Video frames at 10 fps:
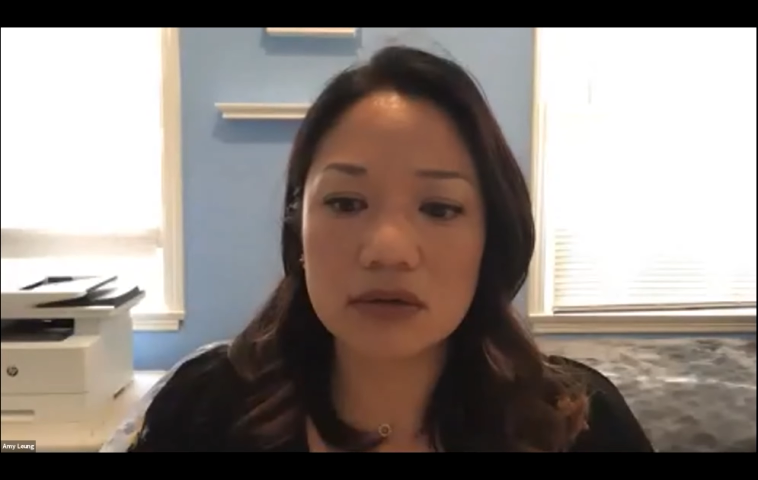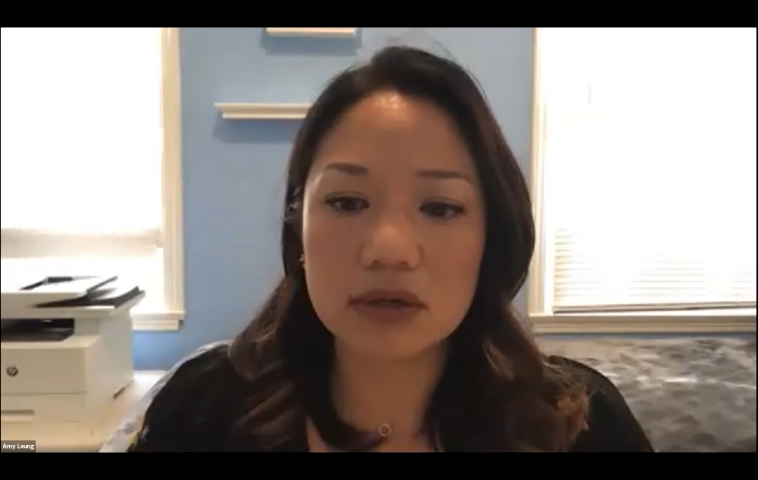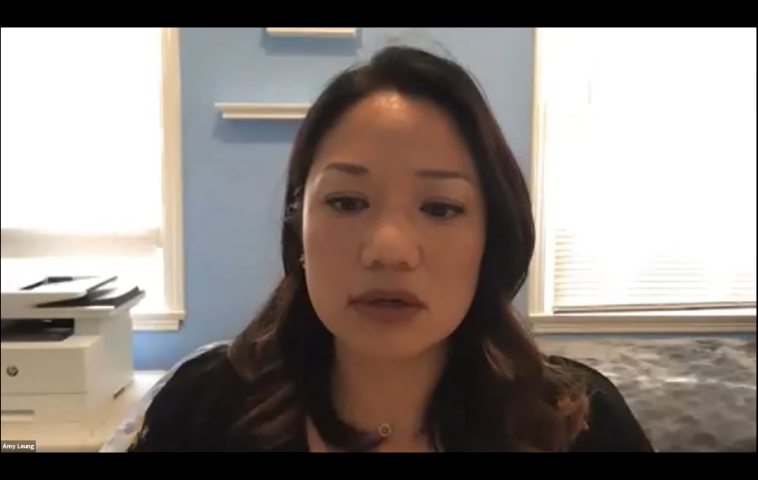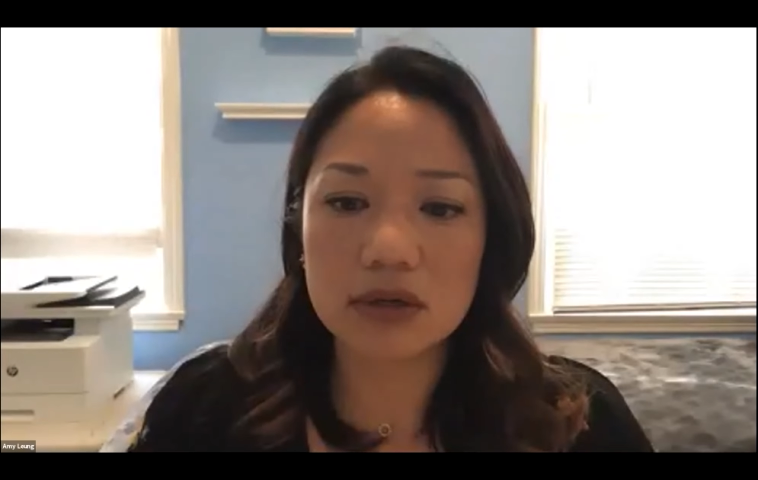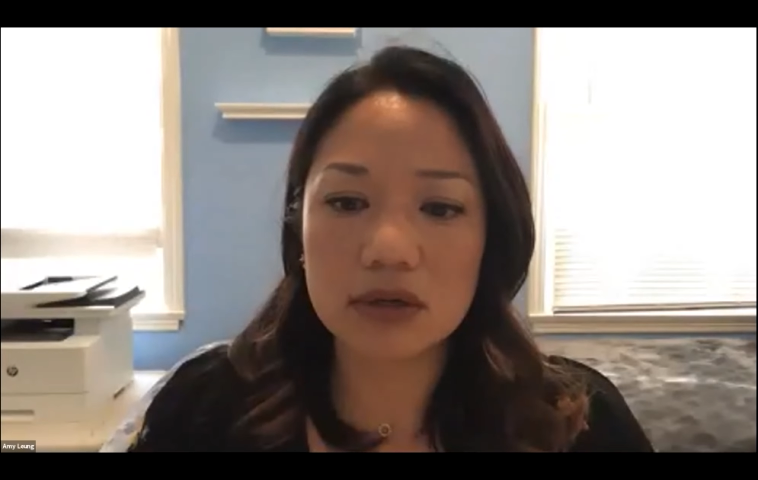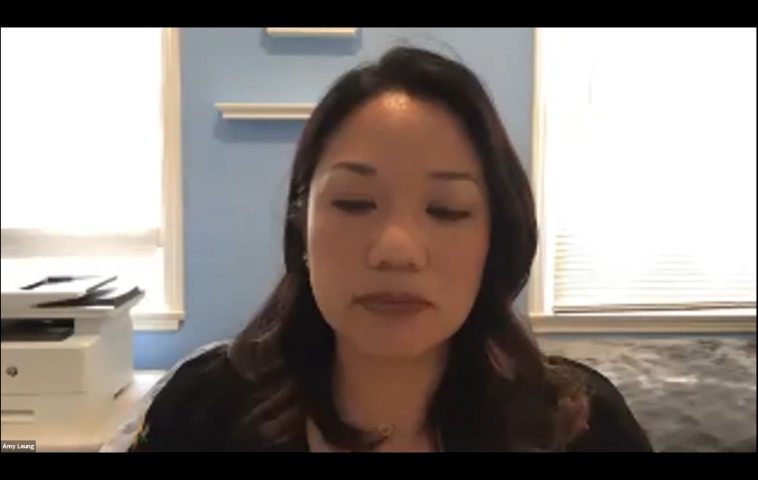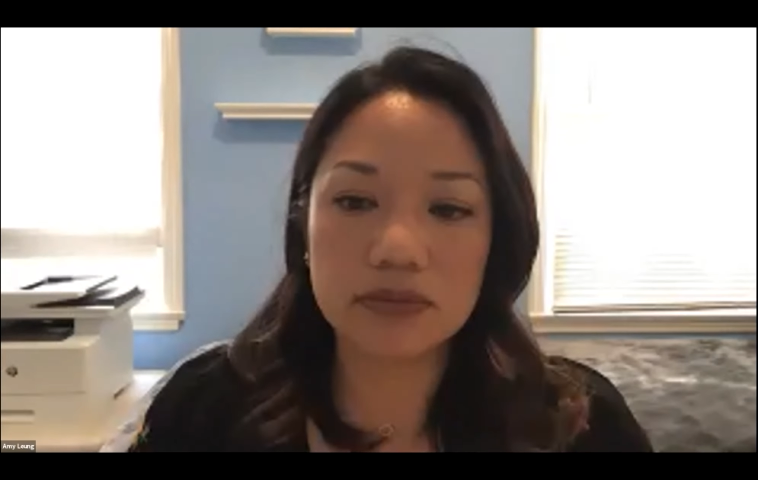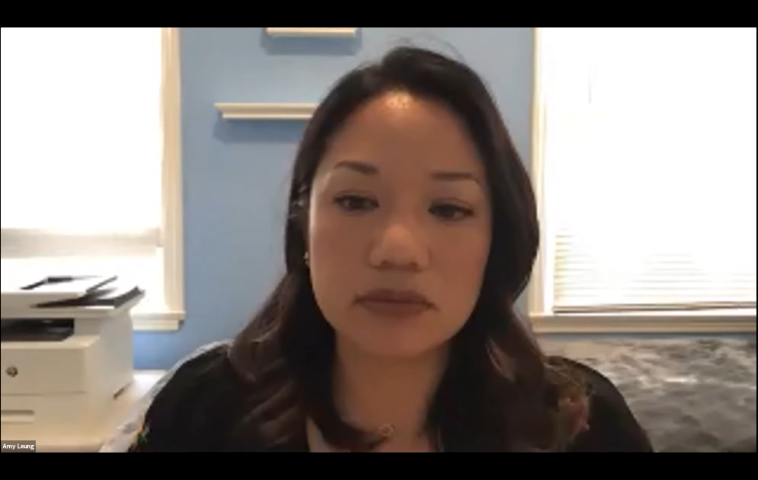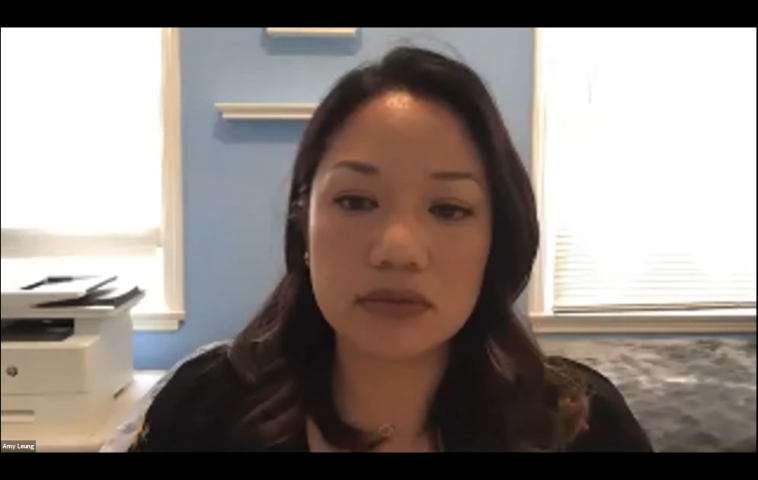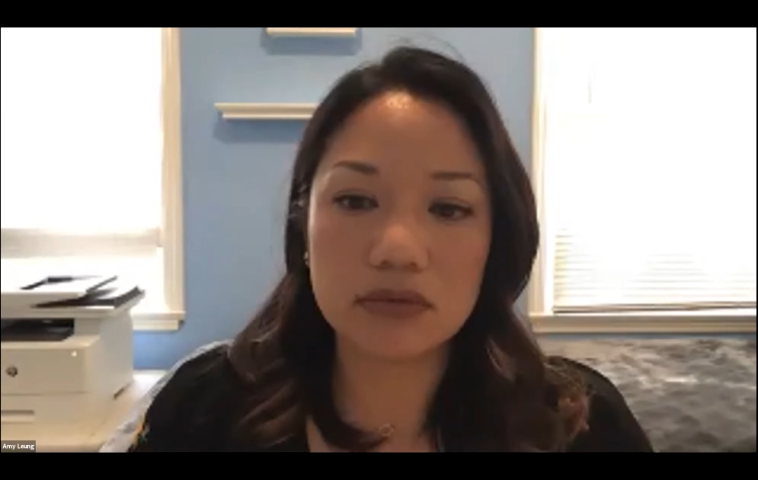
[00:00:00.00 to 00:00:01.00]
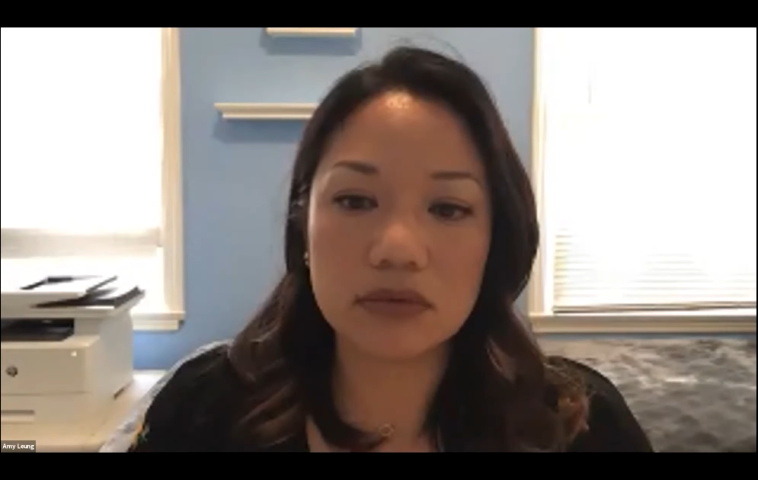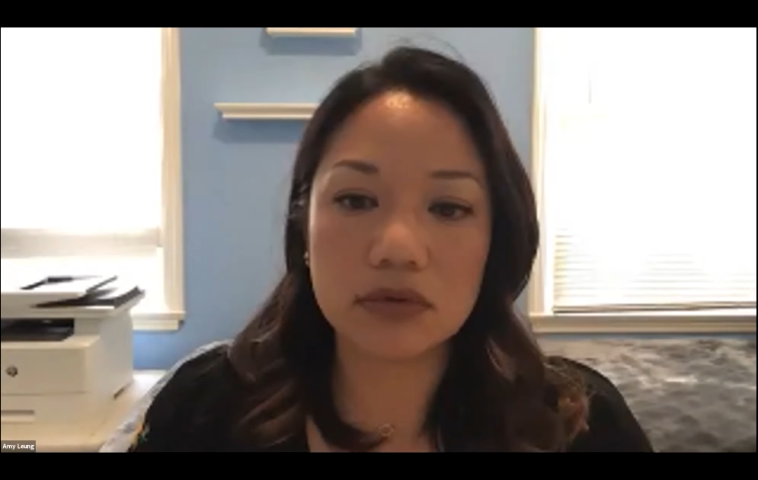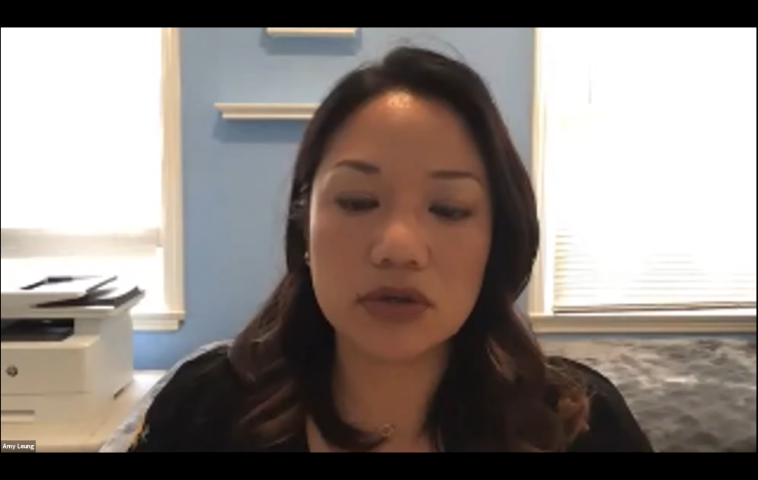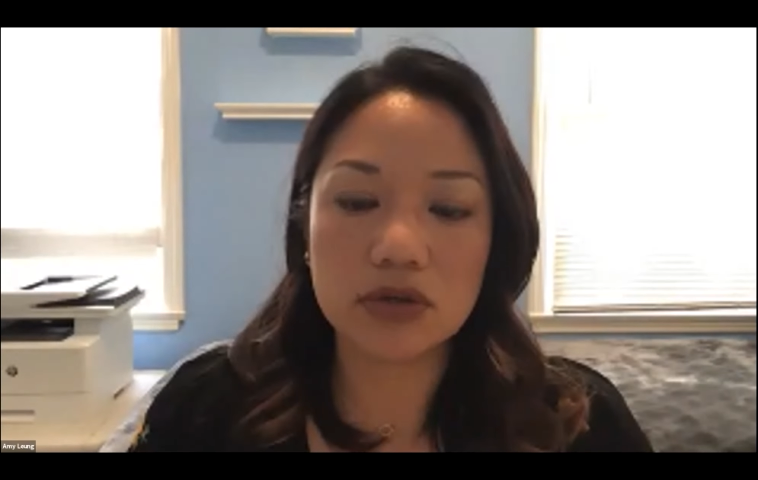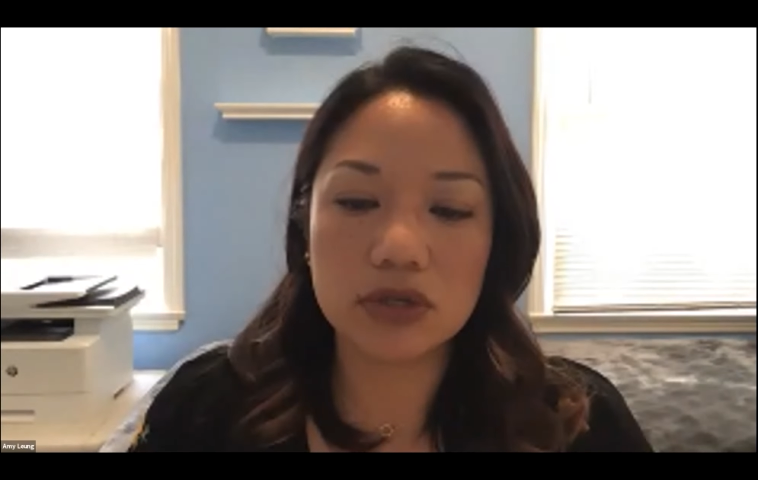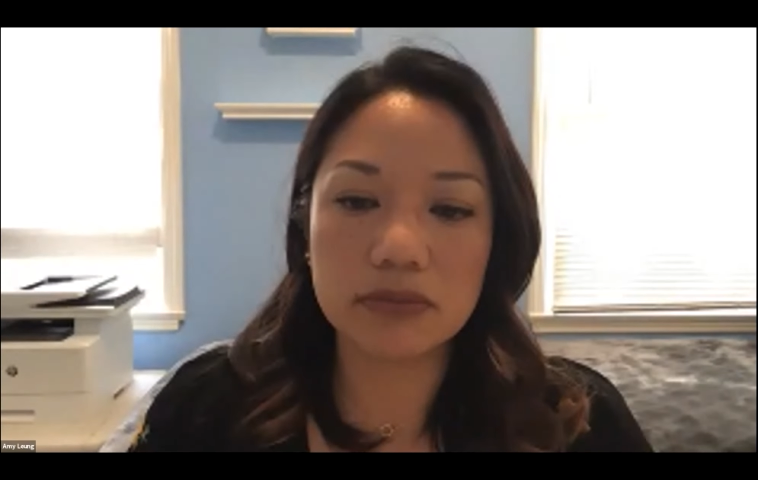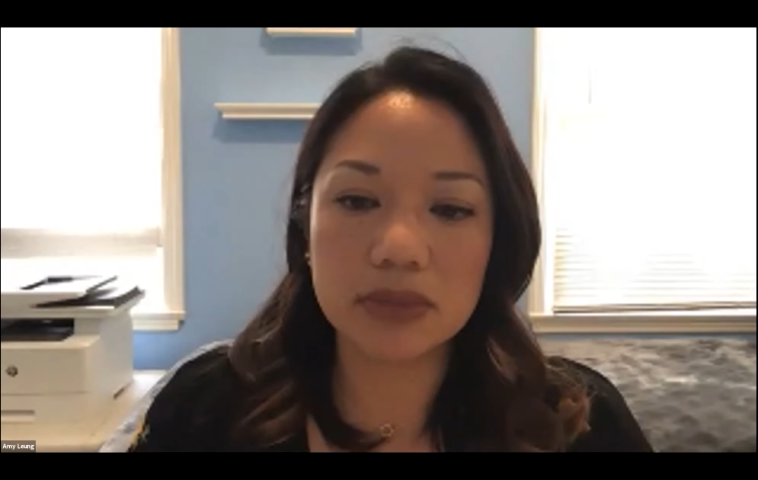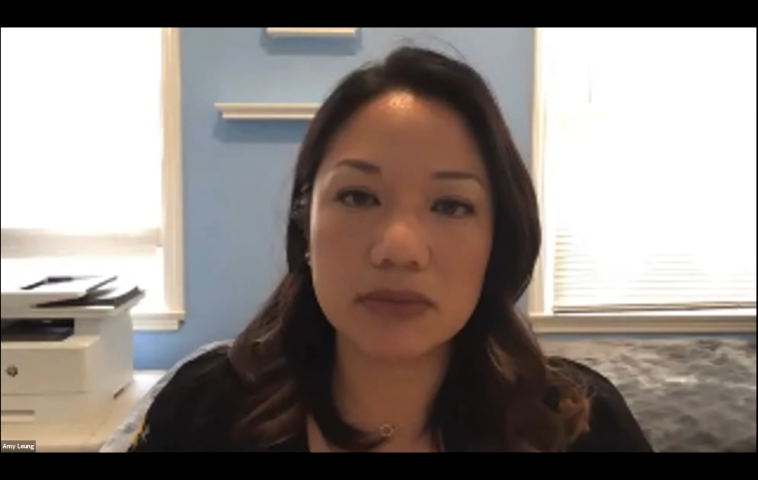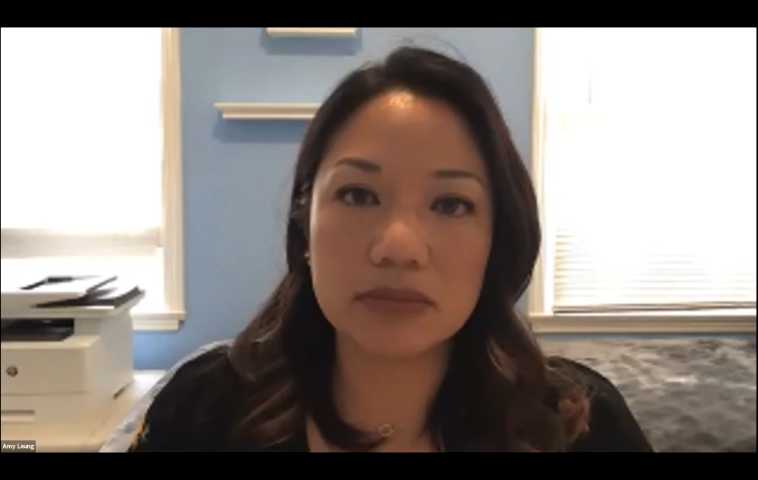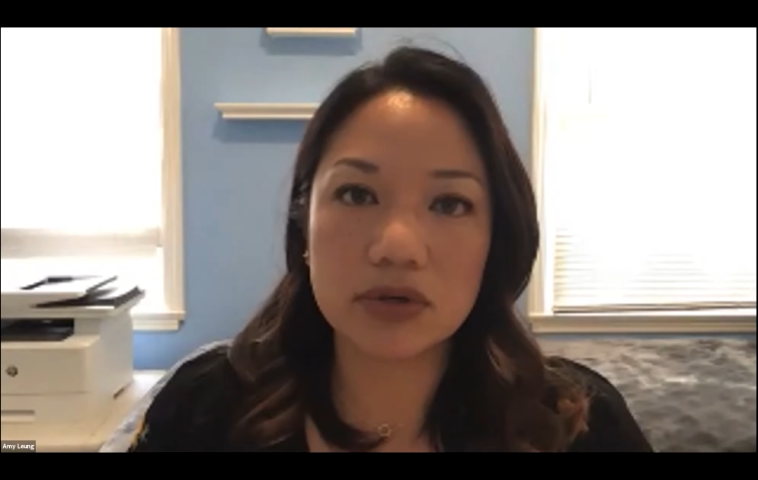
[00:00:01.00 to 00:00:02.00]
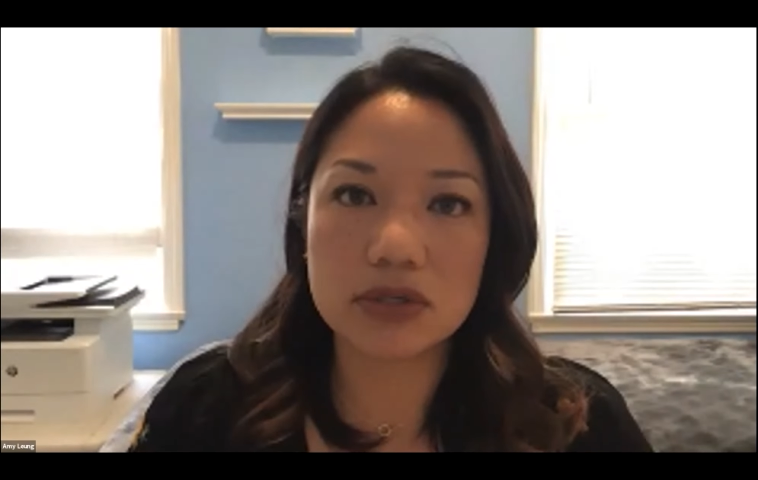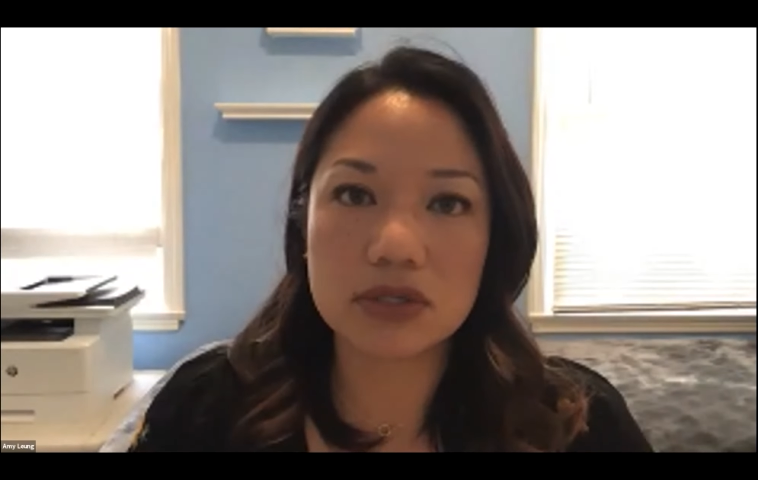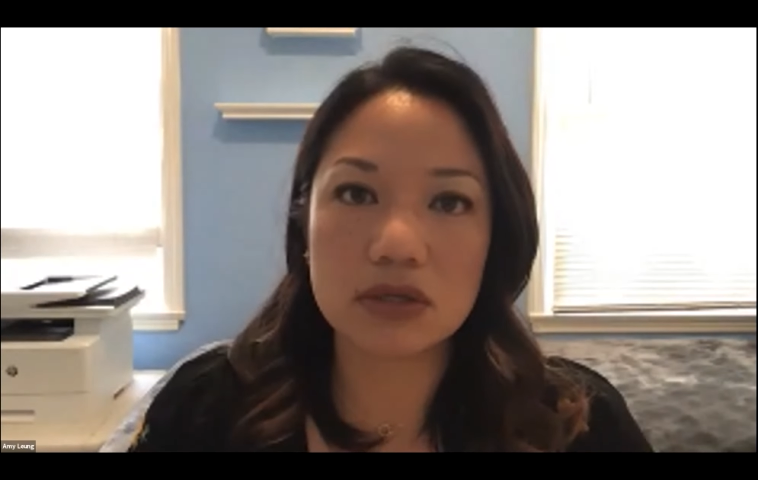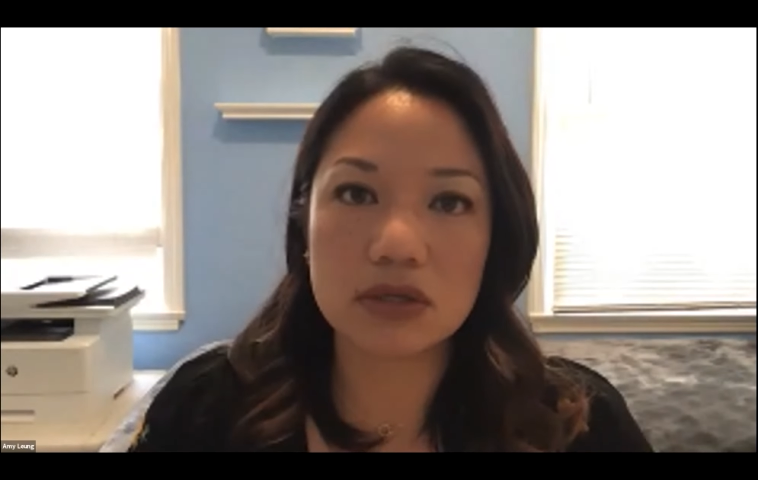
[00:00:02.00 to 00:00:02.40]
help union members